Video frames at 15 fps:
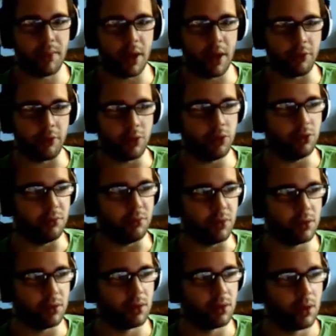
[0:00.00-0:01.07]
room.
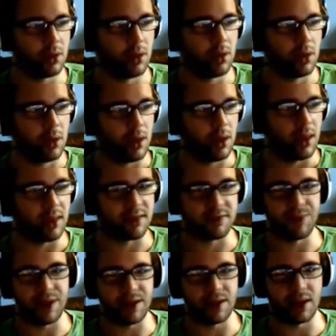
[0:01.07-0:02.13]
It's
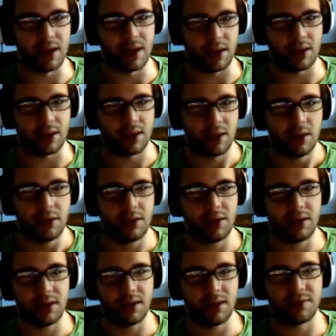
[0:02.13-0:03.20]
midnight.
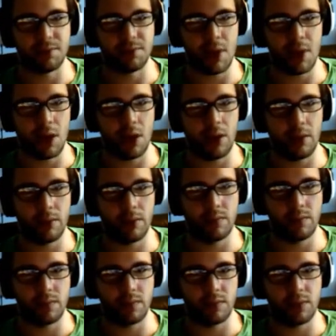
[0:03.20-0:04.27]
Today's mom...